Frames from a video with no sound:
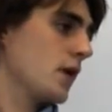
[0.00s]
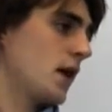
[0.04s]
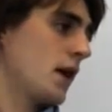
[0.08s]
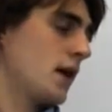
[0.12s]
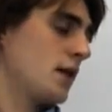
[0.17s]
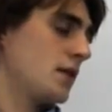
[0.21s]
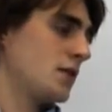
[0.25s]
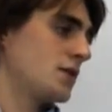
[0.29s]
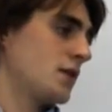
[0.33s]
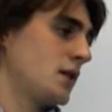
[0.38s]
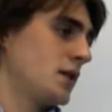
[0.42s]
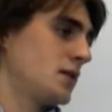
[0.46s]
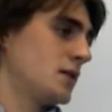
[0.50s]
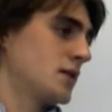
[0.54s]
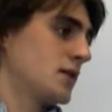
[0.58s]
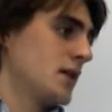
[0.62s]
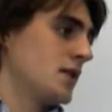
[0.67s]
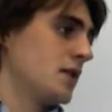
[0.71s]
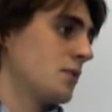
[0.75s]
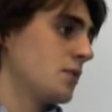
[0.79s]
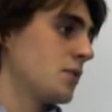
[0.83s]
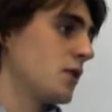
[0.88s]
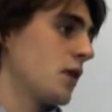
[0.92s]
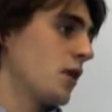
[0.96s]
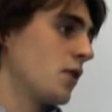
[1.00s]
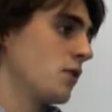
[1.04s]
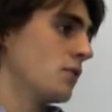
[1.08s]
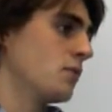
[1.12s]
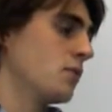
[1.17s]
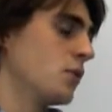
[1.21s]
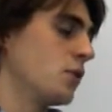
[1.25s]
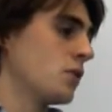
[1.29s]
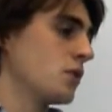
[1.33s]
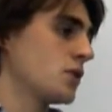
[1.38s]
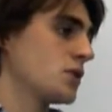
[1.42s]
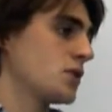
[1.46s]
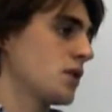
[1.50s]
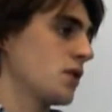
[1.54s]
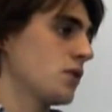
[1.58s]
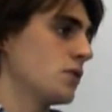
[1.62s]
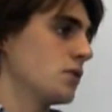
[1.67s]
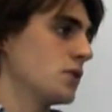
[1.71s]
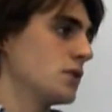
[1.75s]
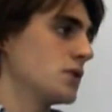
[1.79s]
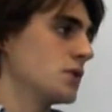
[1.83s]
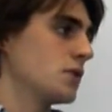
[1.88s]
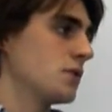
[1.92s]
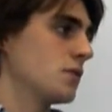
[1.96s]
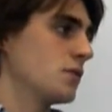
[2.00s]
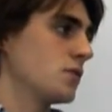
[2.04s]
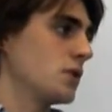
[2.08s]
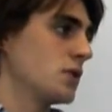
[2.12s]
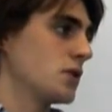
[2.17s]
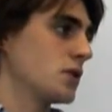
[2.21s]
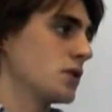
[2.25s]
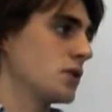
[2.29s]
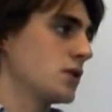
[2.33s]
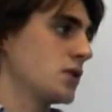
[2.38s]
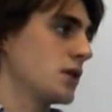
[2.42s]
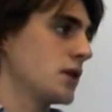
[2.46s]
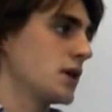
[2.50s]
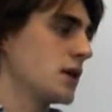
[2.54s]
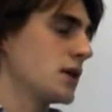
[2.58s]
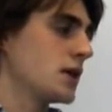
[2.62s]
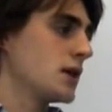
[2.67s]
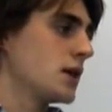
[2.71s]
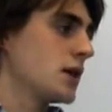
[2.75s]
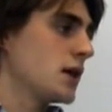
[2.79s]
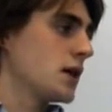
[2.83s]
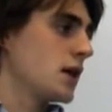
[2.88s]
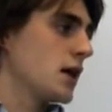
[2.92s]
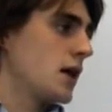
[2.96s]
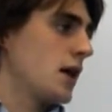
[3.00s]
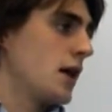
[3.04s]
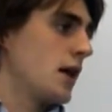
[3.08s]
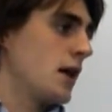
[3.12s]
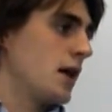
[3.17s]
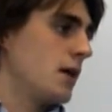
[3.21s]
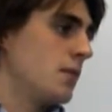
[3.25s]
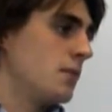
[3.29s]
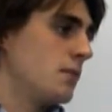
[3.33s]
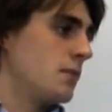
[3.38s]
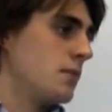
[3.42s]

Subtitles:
I'd say the Plone also was good at